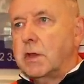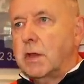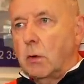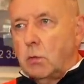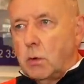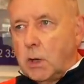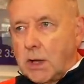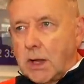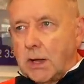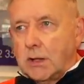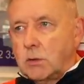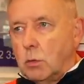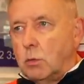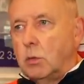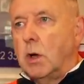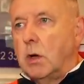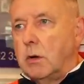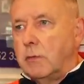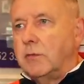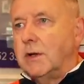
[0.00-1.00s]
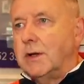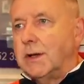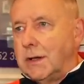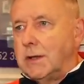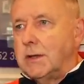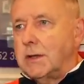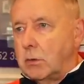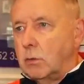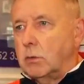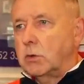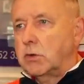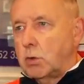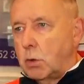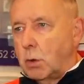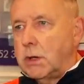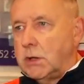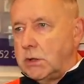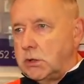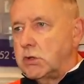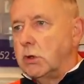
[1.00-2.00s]
so we get to work with at least sort of
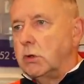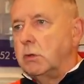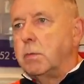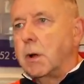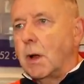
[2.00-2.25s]
22